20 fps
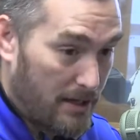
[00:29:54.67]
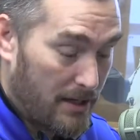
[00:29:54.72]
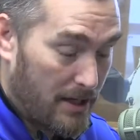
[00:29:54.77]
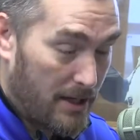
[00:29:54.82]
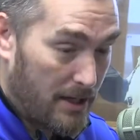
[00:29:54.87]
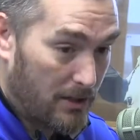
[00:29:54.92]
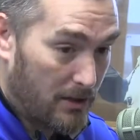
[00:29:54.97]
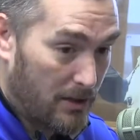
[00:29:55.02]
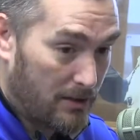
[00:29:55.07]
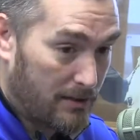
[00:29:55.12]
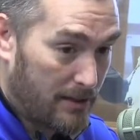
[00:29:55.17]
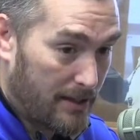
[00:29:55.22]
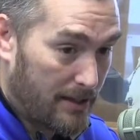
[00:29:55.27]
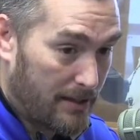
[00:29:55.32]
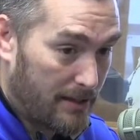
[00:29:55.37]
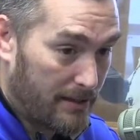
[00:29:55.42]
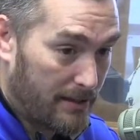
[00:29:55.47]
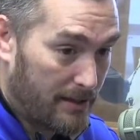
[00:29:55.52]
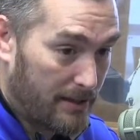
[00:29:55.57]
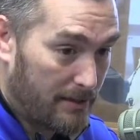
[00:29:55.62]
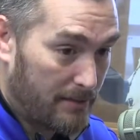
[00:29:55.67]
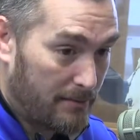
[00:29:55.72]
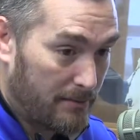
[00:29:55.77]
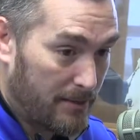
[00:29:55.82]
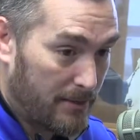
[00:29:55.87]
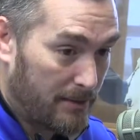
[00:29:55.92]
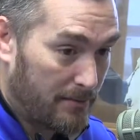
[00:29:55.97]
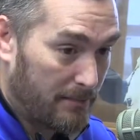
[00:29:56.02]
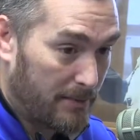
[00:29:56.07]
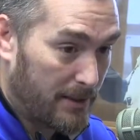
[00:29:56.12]
And I looked at it, and
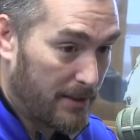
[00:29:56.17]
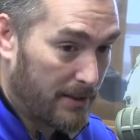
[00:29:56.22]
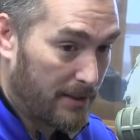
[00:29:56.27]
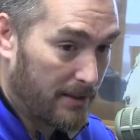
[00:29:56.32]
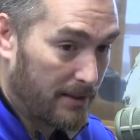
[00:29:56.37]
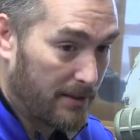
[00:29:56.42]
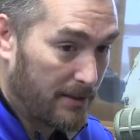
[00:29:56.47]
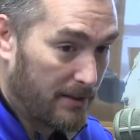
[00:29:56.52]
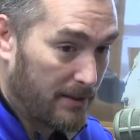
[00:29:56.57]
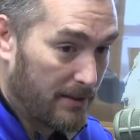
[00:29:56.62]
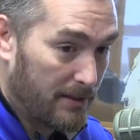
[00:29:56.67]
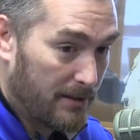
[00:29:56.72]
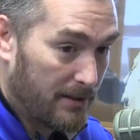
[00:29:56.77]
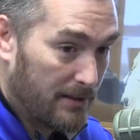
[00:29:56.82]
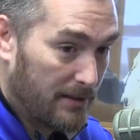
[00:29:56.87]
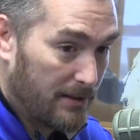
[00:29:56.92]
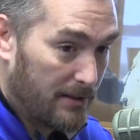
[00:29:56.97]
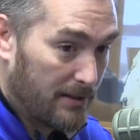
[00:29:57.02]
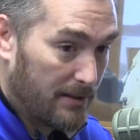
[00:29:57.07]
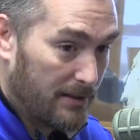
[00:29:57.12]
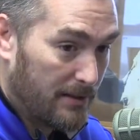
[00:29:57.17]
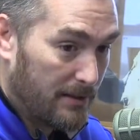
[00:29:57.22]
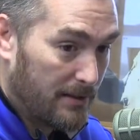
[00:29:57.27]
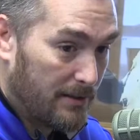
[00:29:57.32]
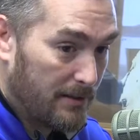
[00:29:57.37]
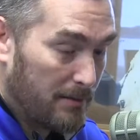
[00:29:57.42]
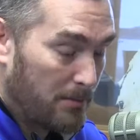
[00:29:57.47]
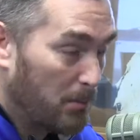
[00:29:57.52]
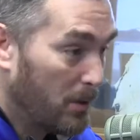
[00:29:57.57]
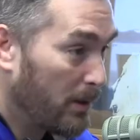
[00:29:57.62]
I'm thinking,
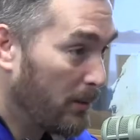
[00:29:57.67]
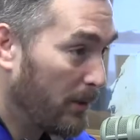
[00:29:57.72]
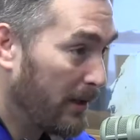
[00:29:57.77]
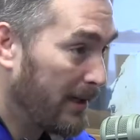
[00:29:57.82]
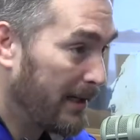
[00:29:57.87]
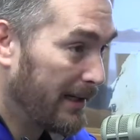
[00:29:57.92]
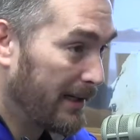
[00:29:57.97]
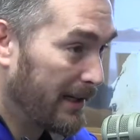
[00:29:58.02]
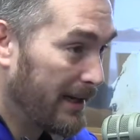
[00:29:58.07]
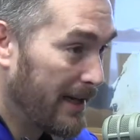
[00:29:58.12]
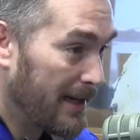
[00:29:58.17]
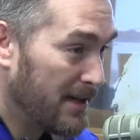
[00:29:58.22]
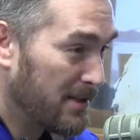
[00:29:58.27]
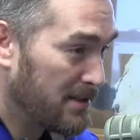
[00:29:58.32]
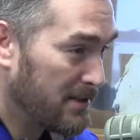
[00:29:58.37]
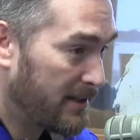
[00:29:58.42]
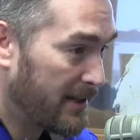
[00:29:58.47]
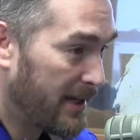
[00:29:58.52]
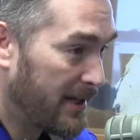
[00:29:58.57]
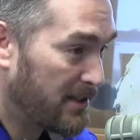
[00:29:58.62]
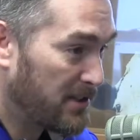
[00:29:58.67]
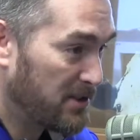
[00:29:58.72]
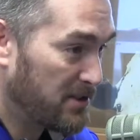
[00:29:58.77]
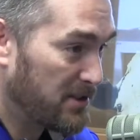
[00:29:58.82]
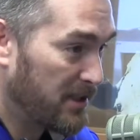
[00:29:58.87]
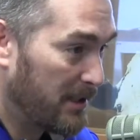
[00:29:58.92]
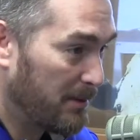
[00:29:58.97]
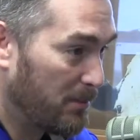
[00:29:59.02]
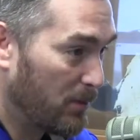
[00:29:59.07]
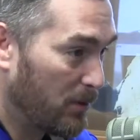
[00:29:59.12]
boy, we ain't in
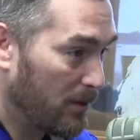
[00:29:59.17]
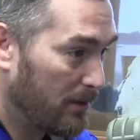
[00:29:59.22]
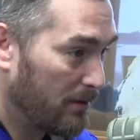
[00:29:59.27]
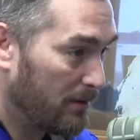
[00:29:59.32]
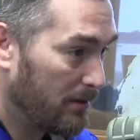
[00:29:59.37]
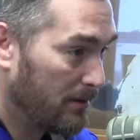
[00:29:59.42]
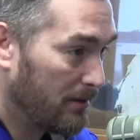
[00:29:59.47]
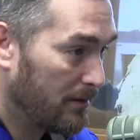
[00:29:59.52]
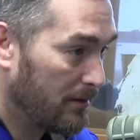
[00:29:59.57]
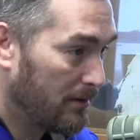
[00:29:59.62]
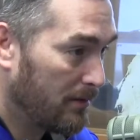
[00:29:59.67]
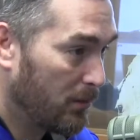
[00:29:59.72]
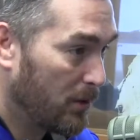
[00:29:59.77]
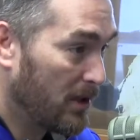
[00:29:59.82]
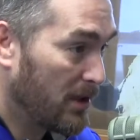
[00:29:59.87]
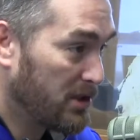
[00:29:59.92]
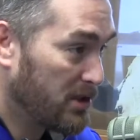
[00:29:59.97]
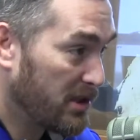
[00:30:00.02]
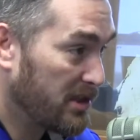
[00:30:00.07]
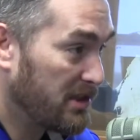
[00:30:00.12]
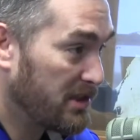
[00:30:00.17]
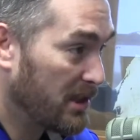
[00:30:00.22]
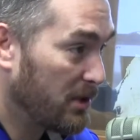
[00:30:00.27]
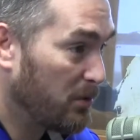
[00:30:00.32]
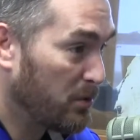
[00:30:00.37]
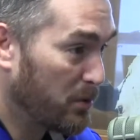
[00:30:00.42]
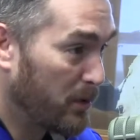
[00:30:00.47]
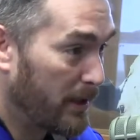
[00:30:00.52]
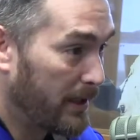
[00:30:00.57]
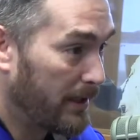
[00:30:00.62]
Kansas anymore. What I should have said
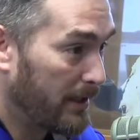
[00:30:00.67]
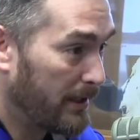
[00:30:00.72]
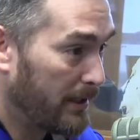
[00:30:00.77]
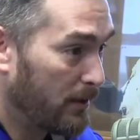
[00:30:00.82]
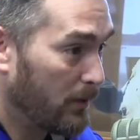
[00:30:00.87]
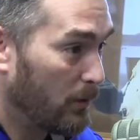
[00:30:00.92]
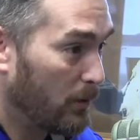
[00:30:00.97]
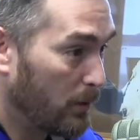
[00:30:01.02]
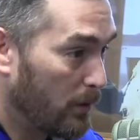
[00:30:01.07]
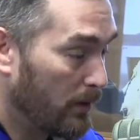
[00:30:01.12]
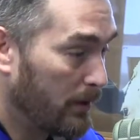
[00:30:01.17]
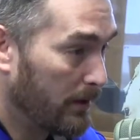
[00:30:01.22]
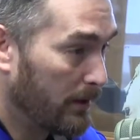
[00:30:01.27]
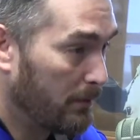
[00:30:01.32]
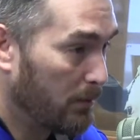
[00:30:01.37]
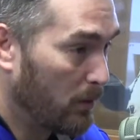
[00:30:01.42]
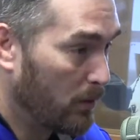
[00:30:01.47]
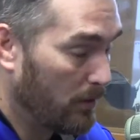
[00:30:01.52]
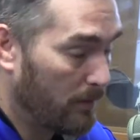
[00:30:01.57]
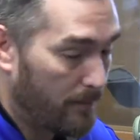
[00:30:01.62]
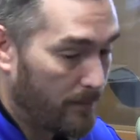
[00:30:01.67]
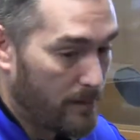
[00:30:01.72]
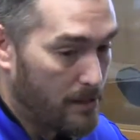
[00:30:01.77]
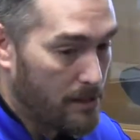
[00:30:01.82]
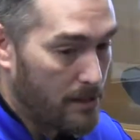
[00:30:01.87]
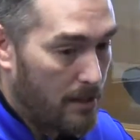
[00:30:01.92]
was we ain't in Illinois anymore.